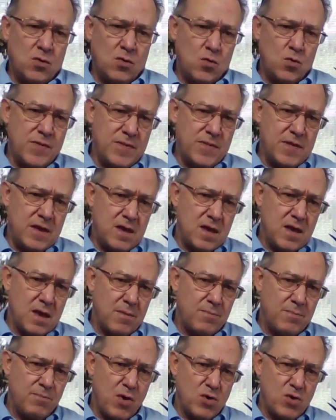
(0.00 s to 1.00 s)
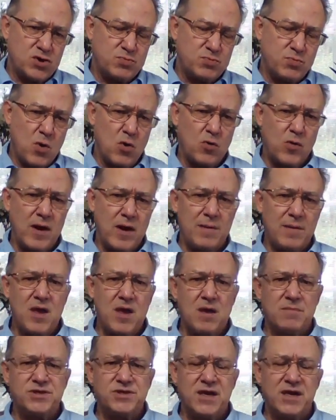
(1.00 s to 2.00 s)
when the bonus program
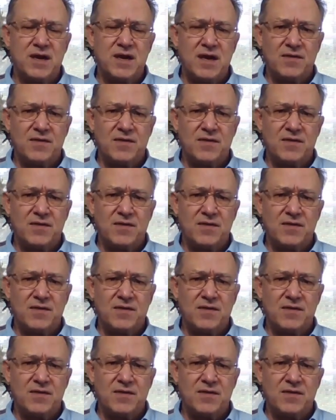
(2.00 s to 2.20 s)
comes in,